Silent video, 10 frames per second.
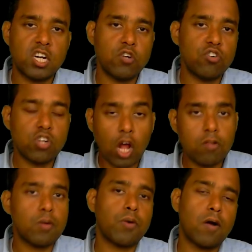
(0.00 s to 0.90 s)
you solve
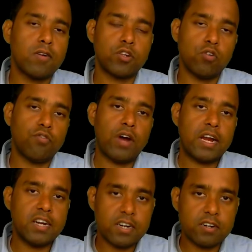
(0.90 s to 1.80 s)
the problems, you will
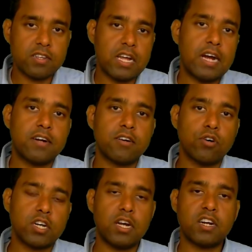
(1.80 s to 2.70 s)
find it that
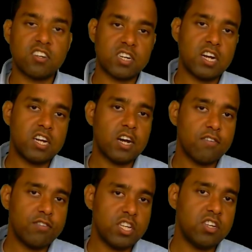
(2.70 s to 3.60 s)
okay, understanding
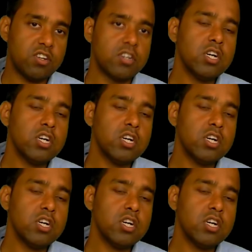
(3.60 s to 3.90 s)
of these